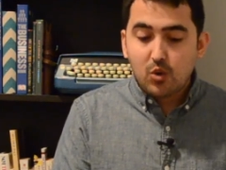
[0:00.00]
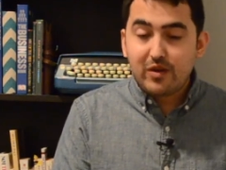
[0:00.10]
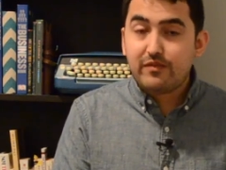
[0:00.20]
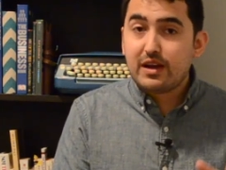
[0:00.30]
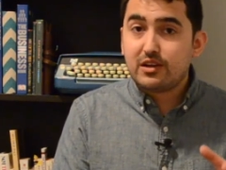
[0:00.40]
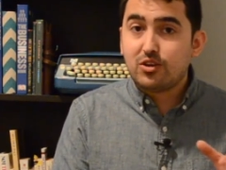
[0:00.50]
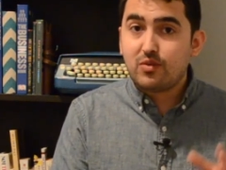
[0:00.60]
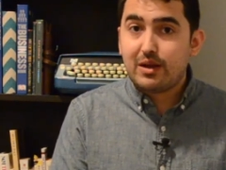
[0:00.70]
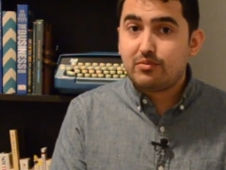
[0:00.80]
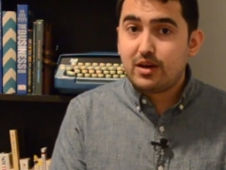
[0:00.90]
We found a
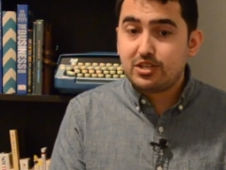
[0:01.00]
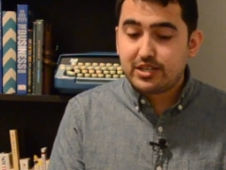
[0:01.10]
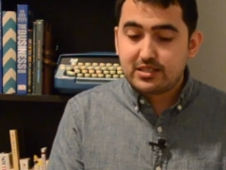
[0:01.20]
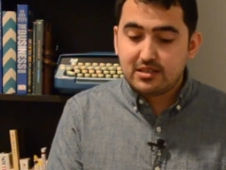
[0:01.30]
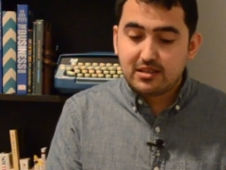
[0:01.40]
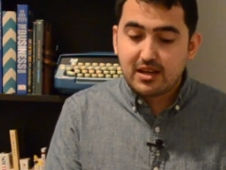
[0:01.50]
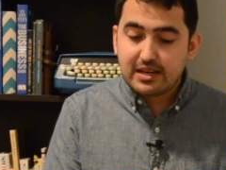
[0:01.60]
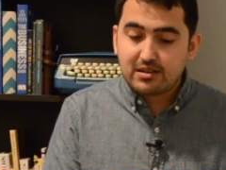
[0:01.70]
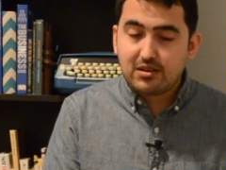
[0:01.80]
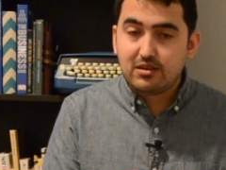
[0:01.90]
great project
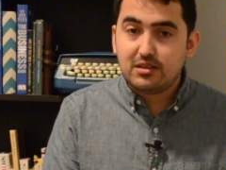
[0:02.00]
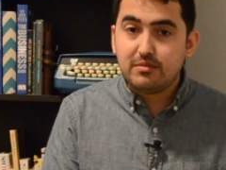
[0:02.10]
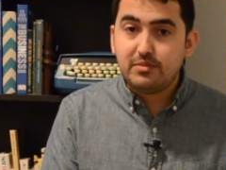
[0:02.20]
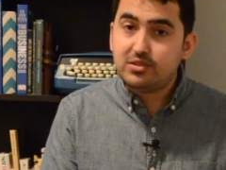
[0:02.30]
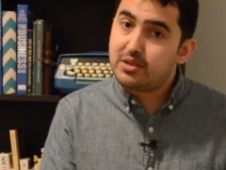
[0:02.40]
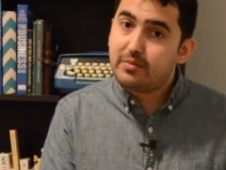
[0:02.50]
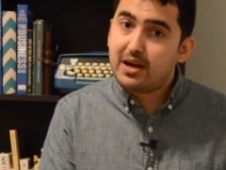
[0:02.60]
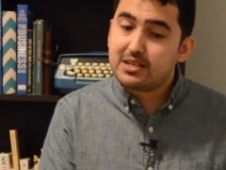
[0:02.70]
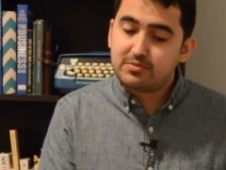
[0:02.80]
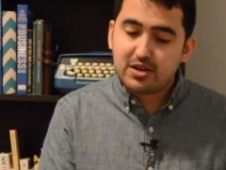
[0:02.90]
online called the Music
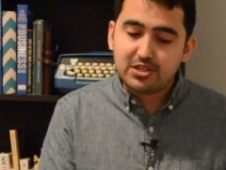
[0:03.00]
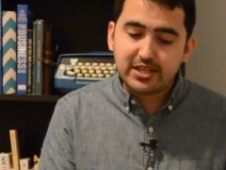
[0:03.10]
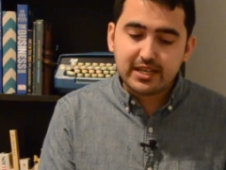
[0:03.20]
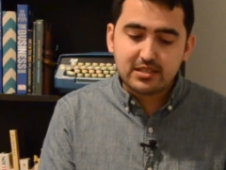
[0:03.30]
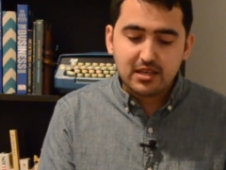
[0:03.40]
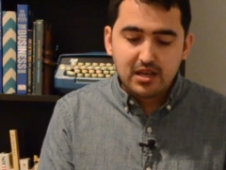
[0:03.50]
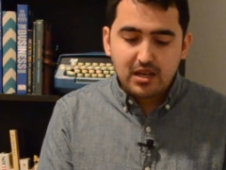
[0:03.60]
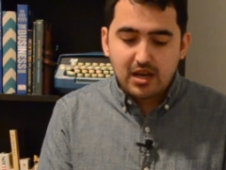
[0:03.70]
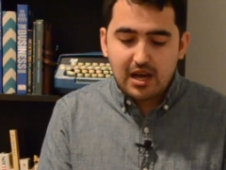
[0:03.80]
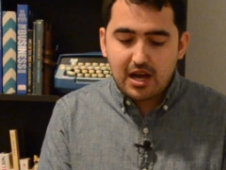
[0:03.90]
Box project.
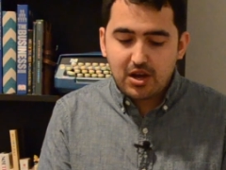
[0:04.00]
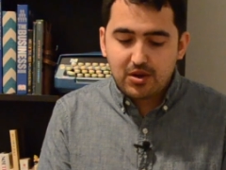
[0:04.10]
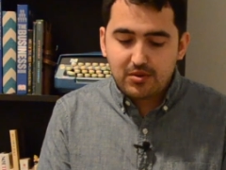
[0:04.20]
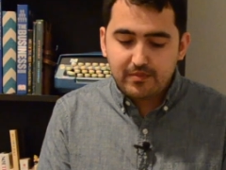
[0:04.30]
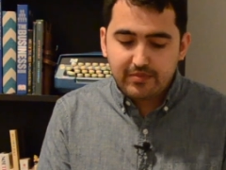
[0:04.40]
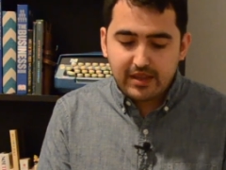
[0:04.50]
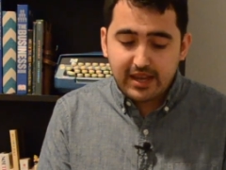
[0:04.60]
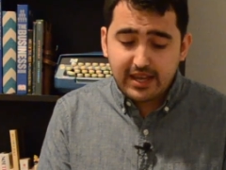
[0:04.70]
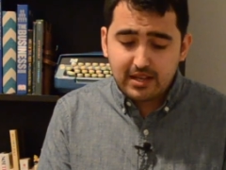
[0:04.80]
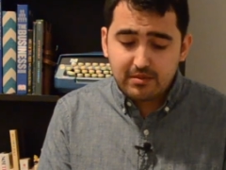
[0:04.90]

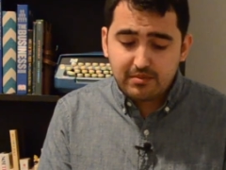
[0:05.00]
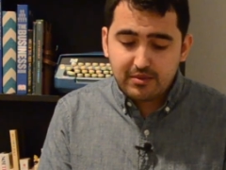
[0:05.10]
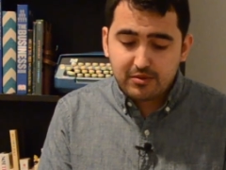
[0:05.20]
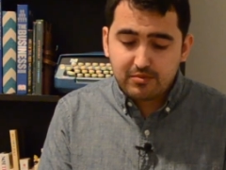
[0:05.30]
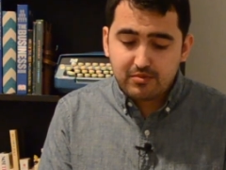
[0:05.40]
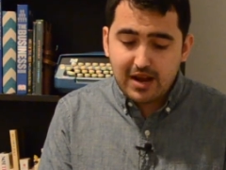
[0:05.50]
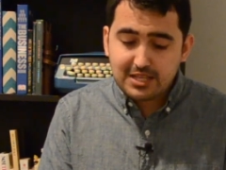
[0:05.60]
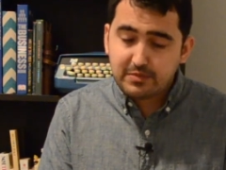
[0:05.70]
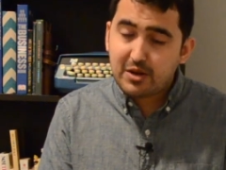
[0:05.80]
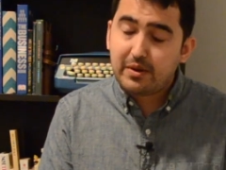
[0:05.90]
And the
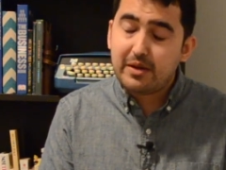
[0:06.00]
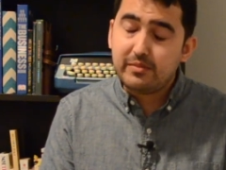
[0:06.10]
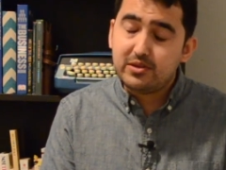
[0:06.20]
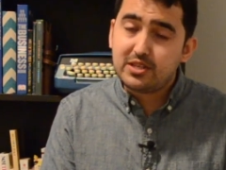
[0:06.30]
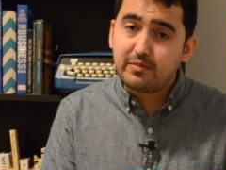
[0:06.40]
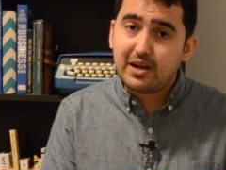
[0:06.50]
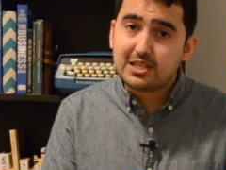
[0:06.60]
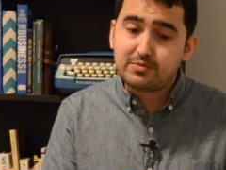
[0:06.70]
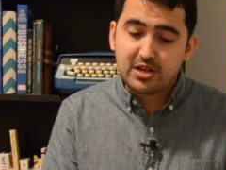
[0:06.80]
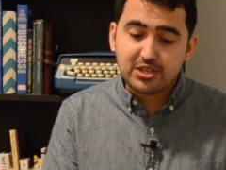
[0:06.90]
Raspberry Pi Music
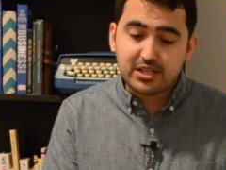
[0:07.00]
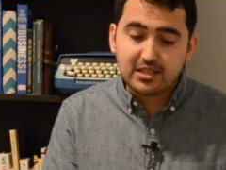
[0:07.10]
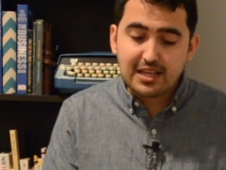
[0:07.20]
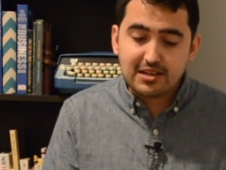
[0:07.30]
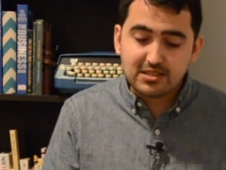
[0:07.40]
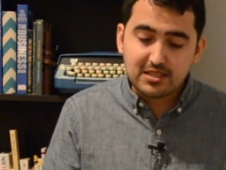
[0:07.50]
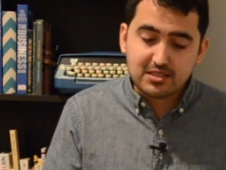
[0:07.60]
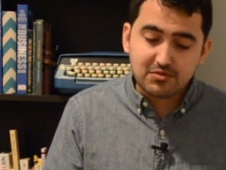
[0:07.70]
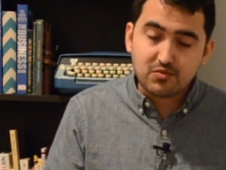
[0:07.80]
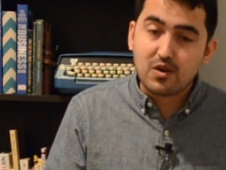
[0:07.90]
Box project allows us
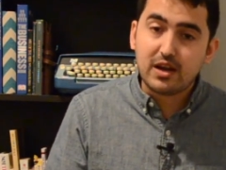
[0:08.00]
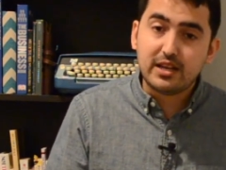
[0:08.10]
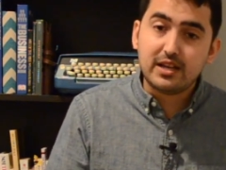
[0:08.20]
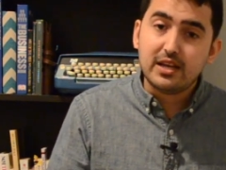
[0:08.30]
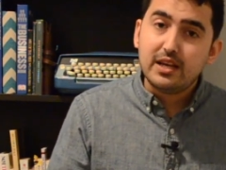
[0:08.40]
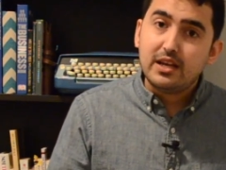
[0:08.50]
to run